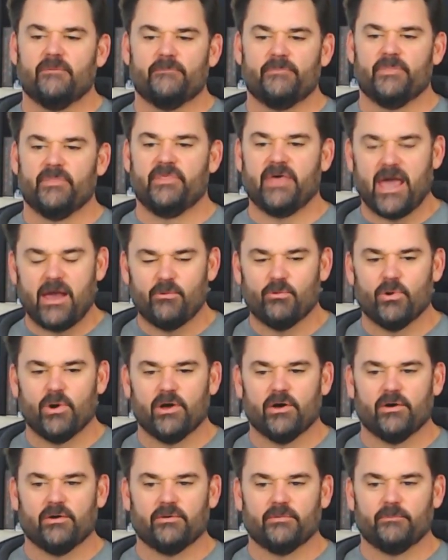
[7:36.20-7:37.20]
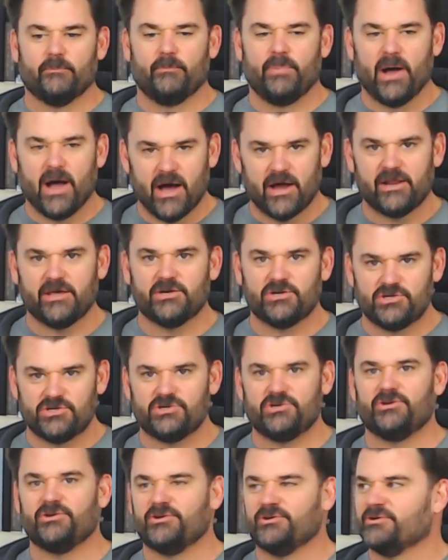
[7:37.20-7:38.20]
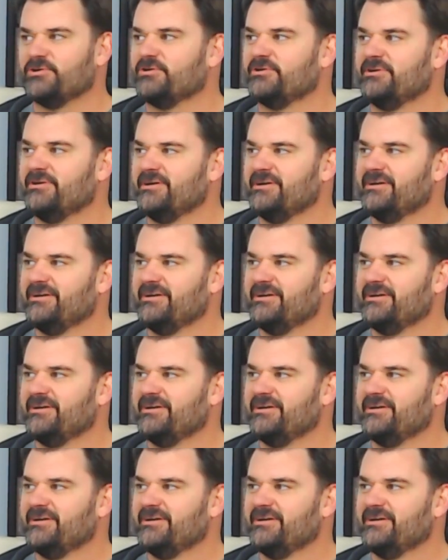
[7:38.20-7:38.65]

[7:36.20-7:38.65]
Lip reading: they will punish you